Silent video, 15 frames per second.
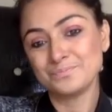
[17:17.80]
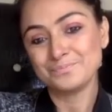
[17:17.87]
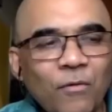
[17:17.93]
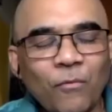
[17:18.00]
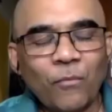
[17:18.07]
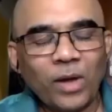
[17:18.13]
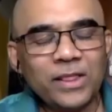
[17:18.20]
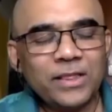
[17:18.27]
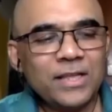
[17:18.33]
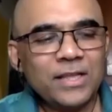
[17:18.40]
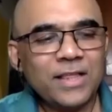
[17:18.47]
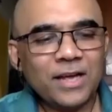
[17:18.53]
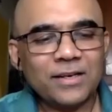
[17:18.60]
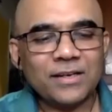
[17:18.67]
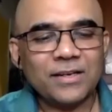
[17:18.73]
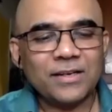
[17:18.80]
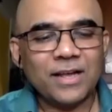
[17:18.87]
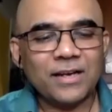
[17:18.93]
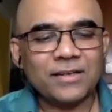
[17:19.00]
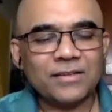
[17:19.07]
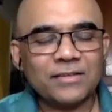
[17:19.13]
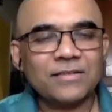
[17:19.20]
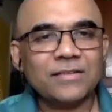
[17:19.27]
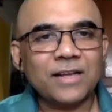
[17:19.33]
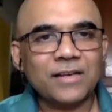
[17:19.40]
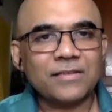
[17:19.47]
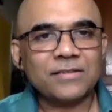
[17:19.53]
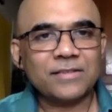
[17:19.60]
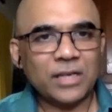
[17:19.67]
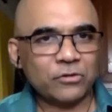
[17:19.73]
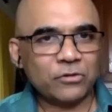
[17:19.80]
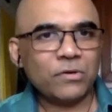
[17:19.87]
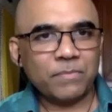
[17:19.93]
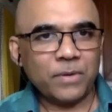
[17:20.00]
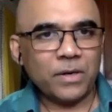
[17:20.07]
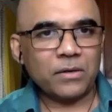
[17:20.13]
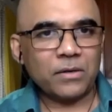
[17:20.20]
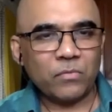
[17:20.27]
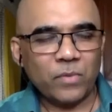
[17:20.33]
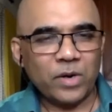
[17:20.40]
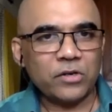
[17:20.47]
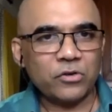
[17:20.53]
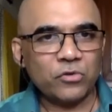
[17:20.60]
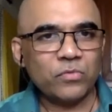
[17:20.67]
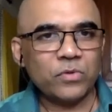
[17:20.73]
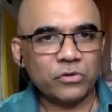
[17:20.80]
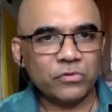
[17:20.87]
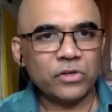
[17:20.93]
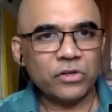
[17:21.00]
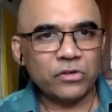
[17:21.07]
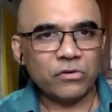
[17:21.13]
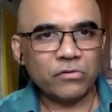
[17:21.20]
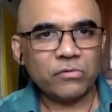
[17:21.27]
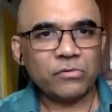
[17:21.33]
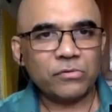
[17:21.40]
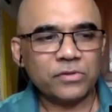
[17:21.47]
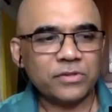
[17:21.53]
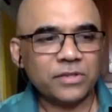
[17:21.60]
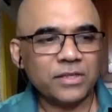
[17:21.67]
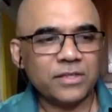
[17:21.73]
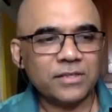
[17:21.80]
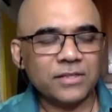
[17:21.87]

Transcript: One thing that set you apart when you were doing your roles is